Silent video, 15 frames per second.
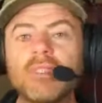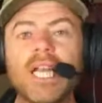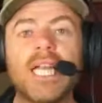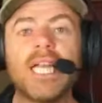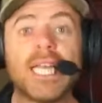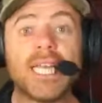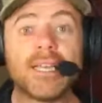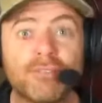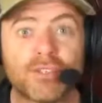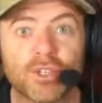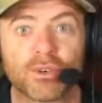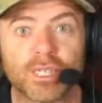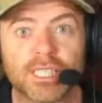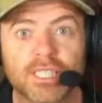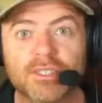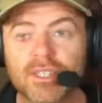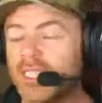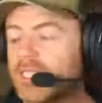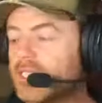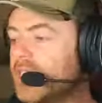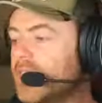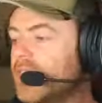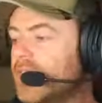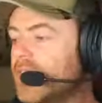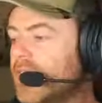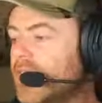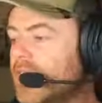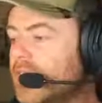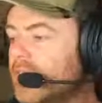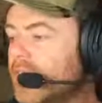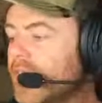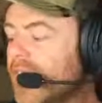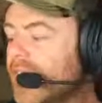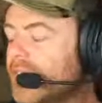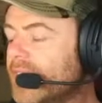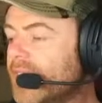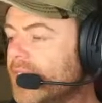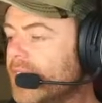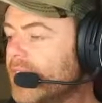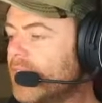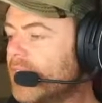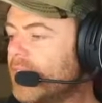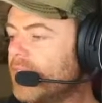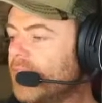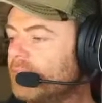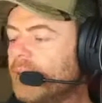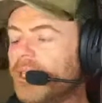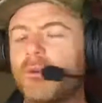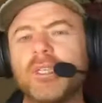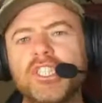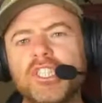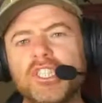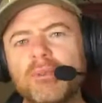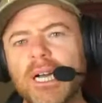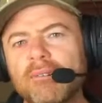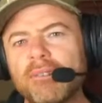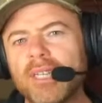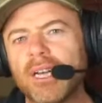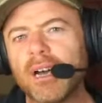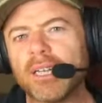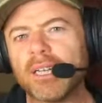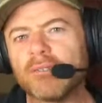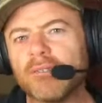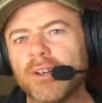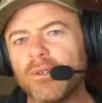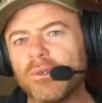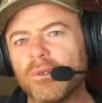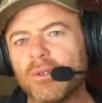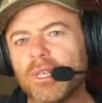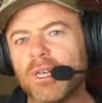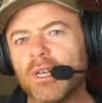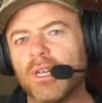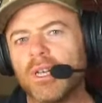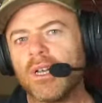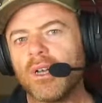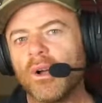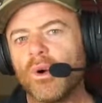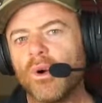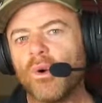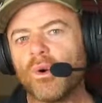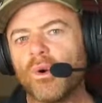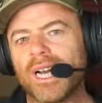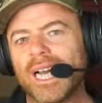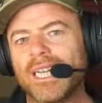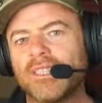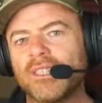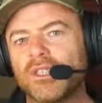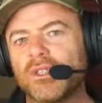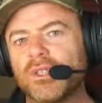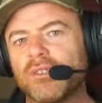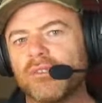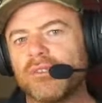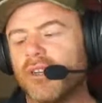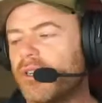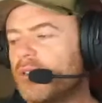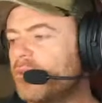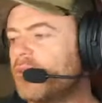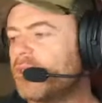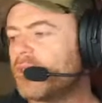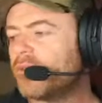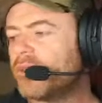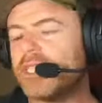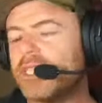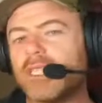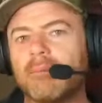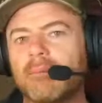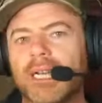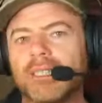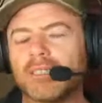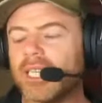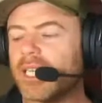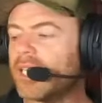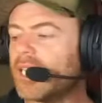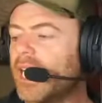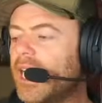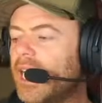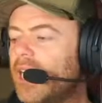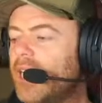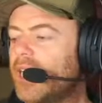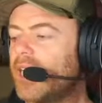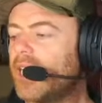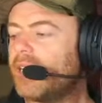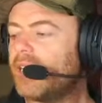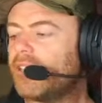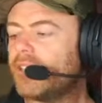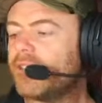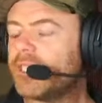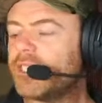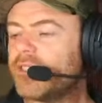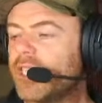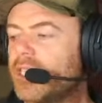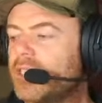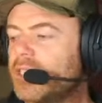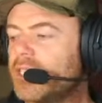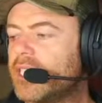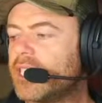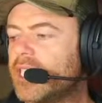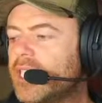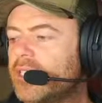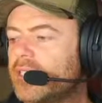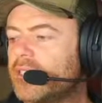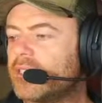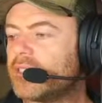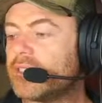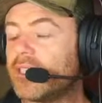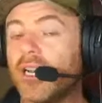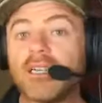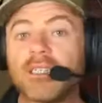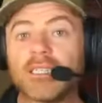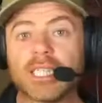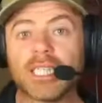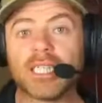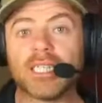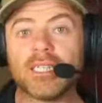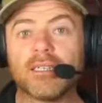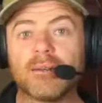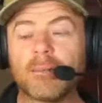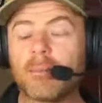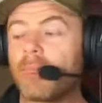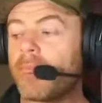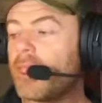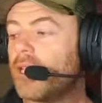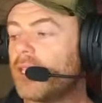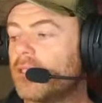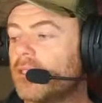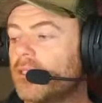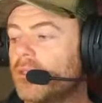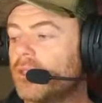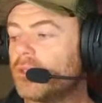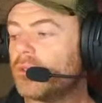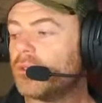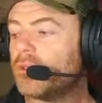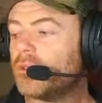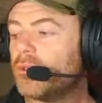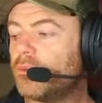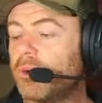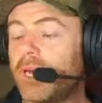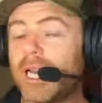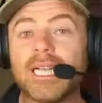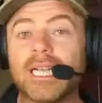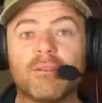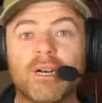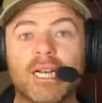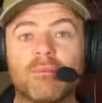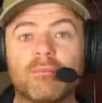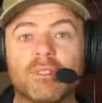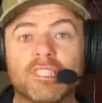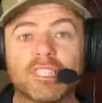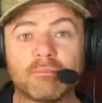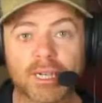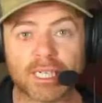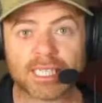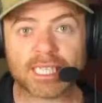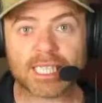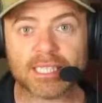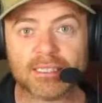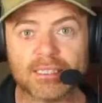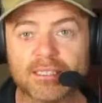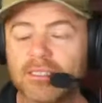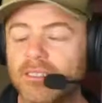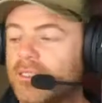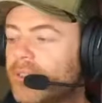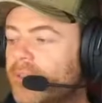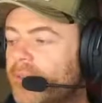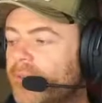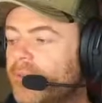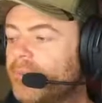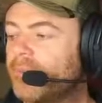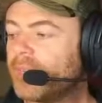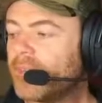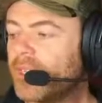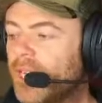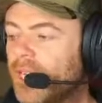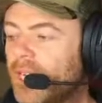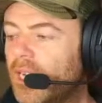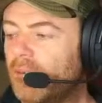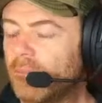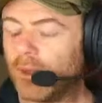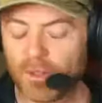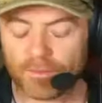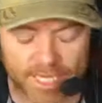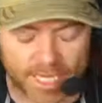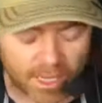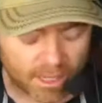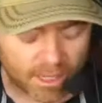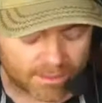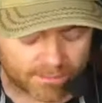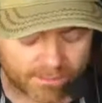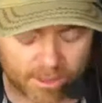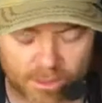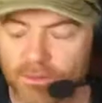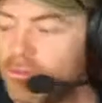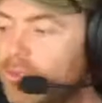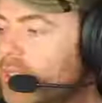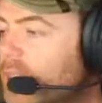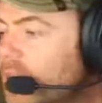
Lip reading: if you're interested in getting, by the way, do you have an iPhone or an Android phone? The reason I'm asking that, if you're interested in starting to play around with some ideas, on the iPhone,